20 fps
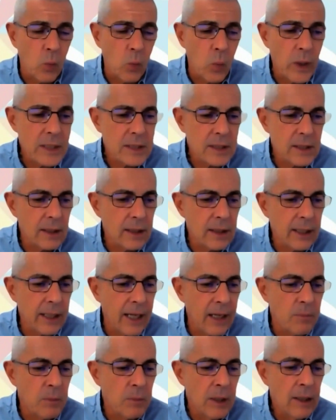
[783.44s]
the Western
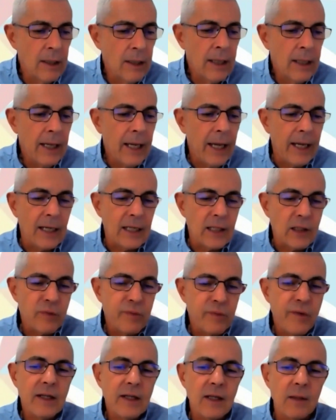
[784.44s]
Cape, and it's
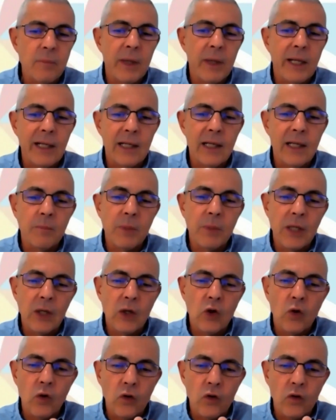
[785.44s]
fundamentally
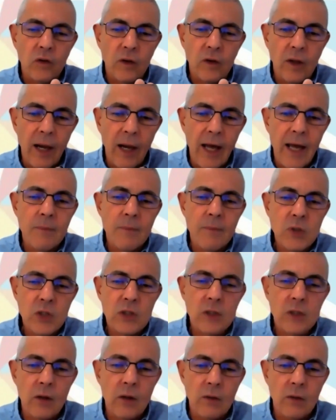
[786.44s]
because the
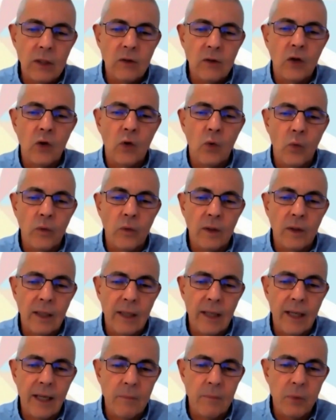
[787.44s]
limestone in the Northern
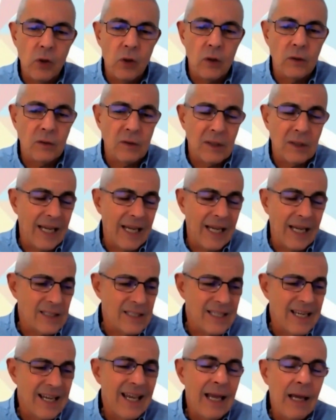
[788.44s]
Cape
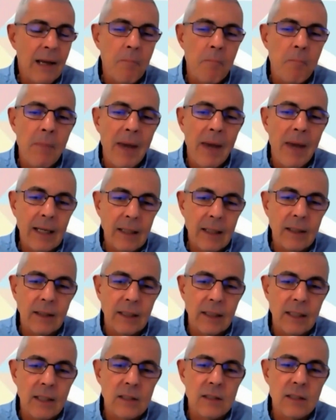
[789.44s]
contains
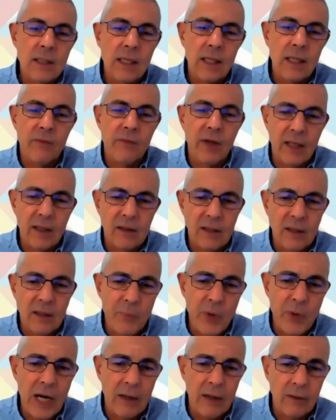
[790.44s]
manganese, giving it the
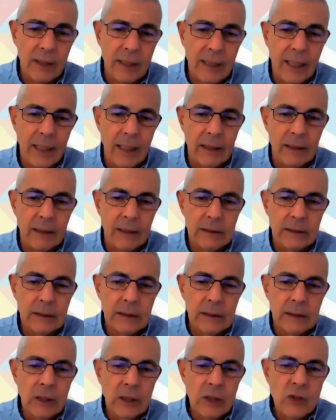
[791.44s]
brown color.
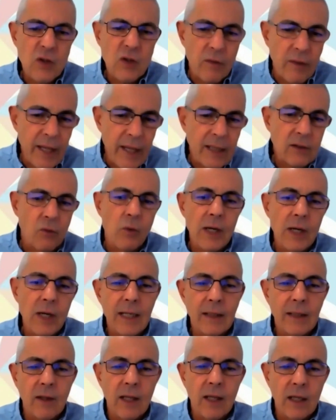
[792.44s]
So that
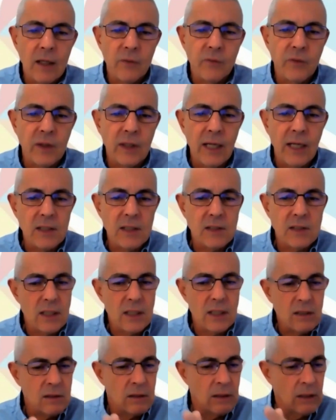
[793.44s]
really at the end of the day
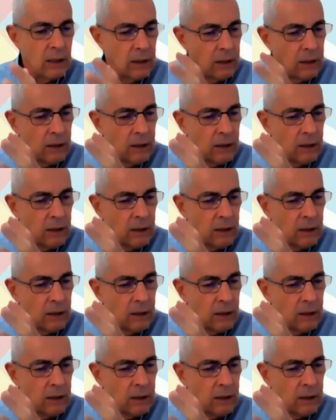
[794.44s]
says,